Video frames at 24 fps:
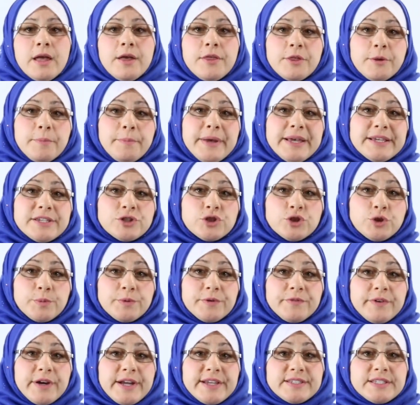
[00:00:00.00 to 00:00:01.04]
The best
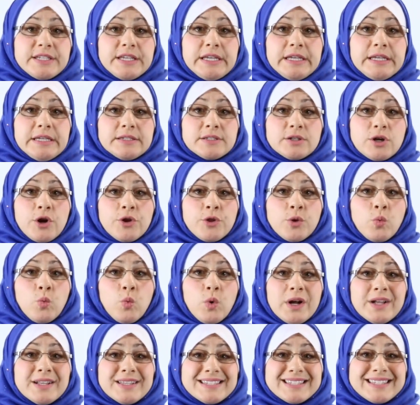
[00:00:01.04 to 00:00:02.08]
supervisees are the
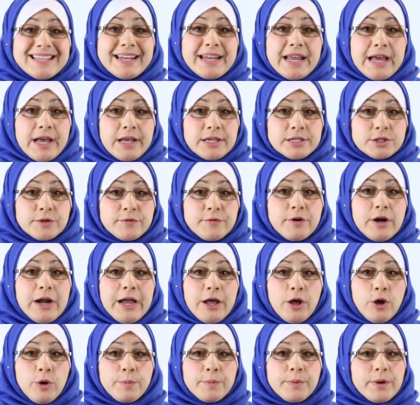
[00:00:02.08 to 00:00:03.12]
ones that ask for
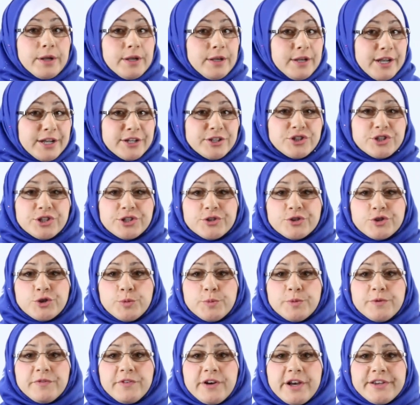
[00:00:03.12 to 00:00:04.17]
help, nudge their
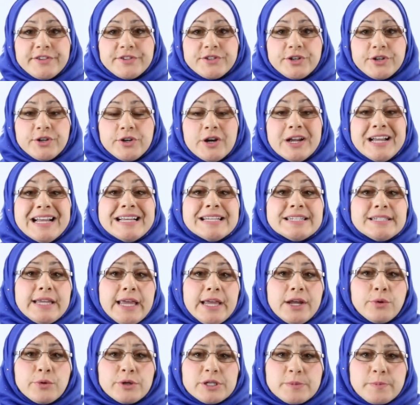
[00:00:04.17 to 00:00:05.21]
supervisor,
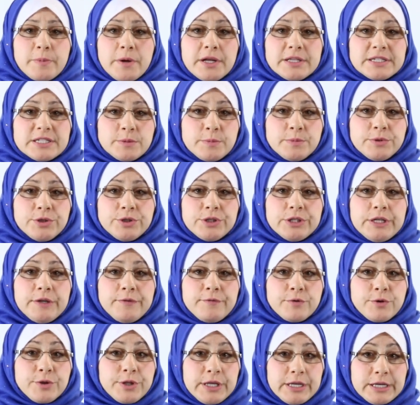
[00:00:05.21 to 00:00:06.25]
take responsibility
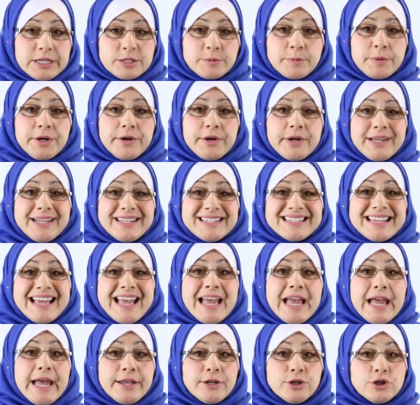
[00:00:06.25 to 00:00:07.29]
for the experience,
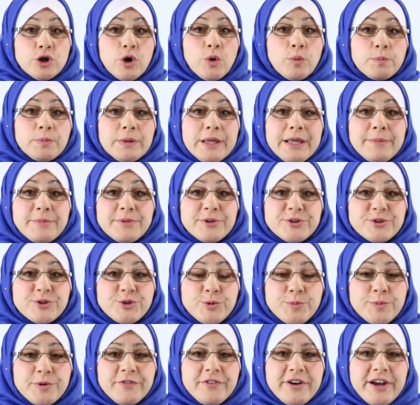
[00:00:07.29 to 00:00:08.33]
and don't blame their
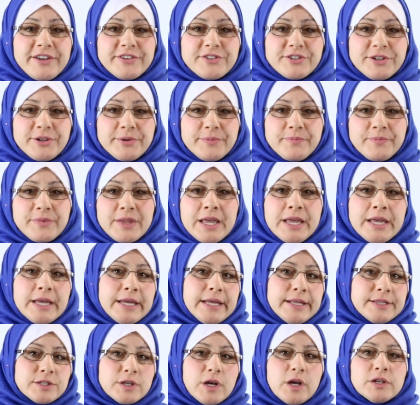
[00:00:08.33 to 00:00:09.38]
supervisor.
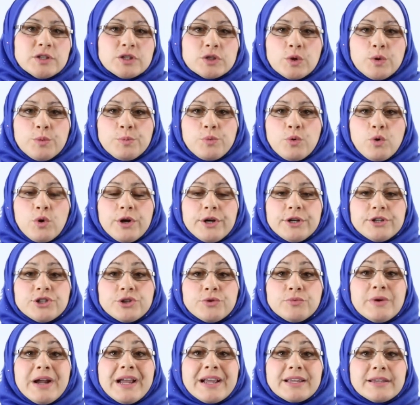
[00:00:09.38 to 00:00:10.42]
It's also important
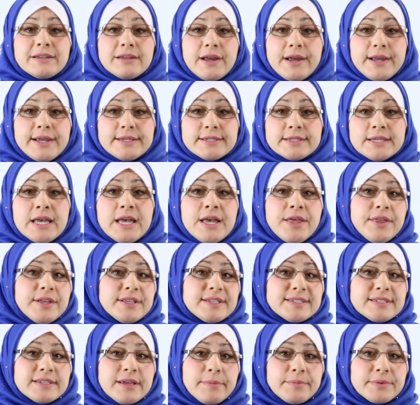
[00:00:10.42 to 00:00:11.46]
to recognize that
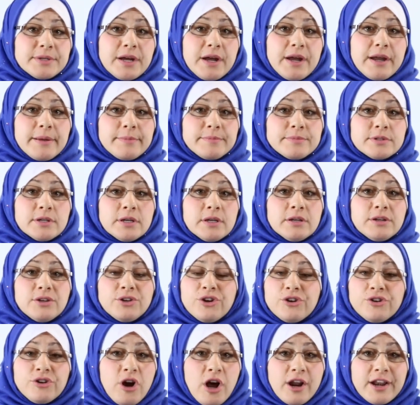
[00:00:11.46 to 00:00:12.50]
sometimes
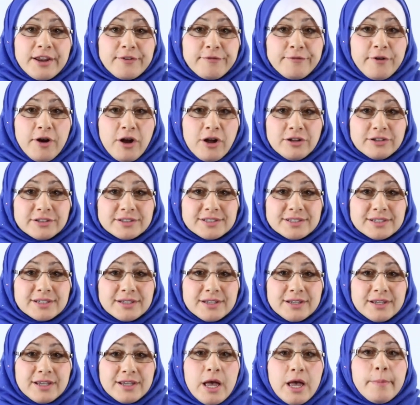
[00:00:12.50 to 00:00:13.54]
you're not at fault,
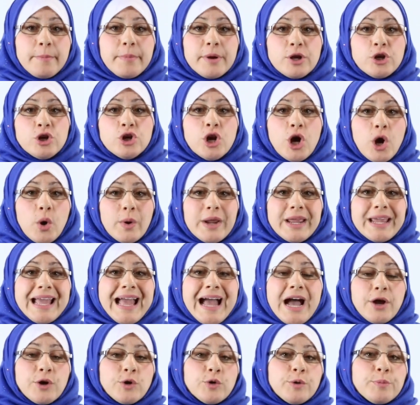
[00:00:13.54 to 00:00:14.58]
but knowing
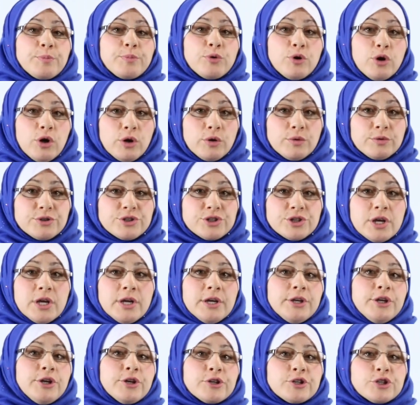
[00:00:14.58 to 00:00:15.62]
how to approach
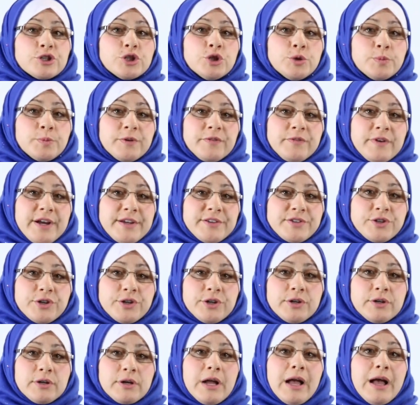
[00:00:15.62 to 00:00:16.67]
your
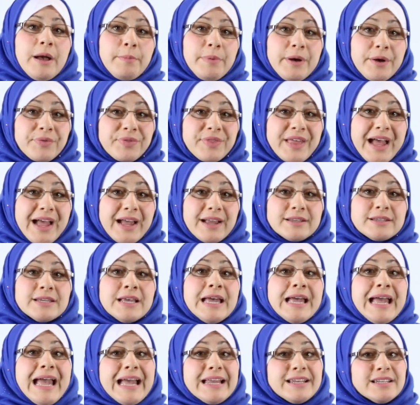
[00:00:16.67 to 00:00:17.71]
supervisor about that
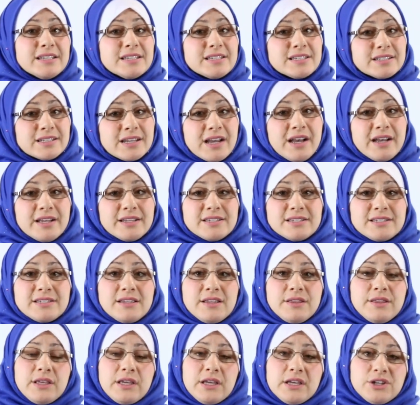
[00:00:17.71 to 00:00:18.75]
and discuss
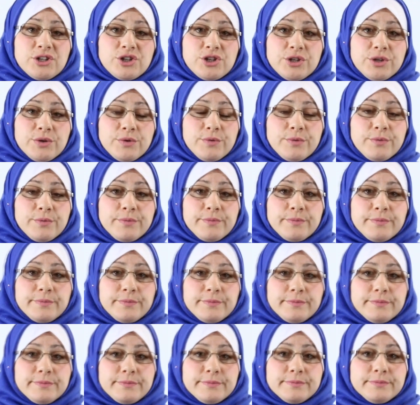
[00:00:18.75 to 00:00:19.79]
the issue.
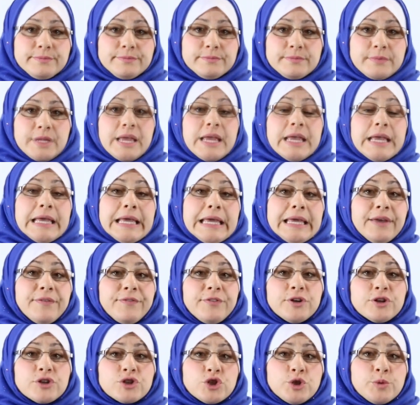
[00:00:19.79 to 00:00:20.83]
If
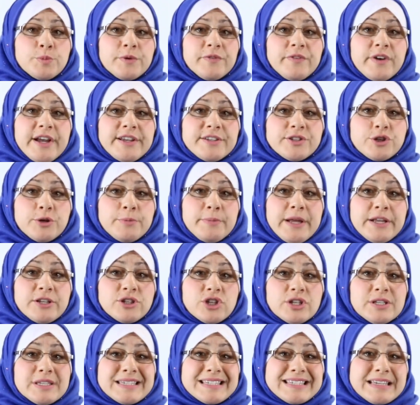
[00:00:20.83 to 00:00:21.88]
your supervisor
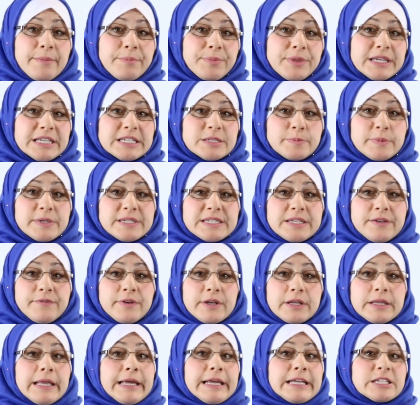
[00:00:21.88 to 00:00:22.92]
mentions something
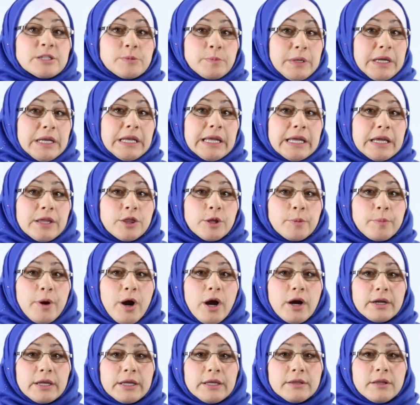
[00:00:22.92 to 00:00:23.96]
specific like speeding in the
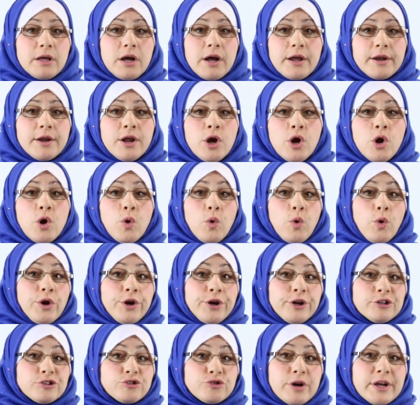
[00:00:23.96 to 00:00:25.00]
parking lot or
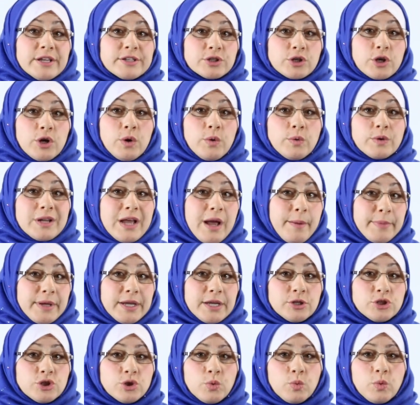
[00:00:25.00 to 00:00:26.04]
your dress code coming
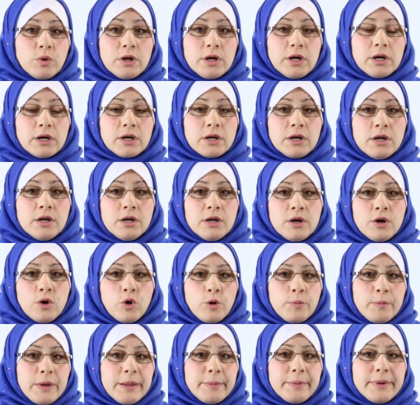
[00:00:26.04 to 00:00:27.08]
into work,
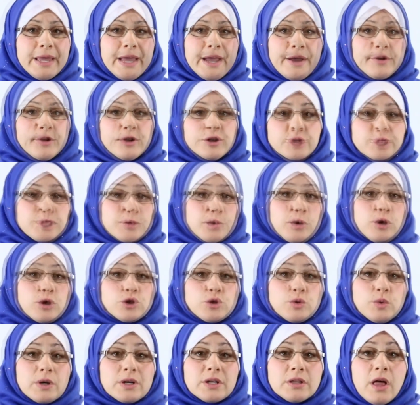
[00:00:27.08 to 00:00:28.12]
or maybe how you spoke
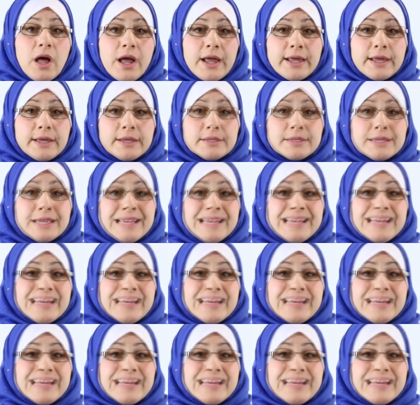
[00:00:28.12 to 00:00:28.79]
to a client,